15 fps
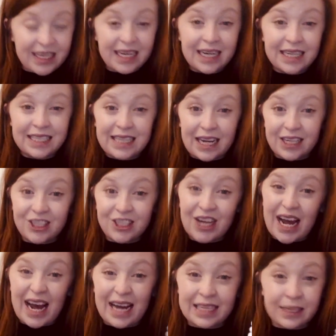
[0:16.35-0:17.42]
such
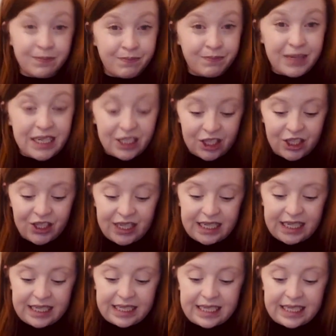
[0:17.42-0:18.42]
as bead strings,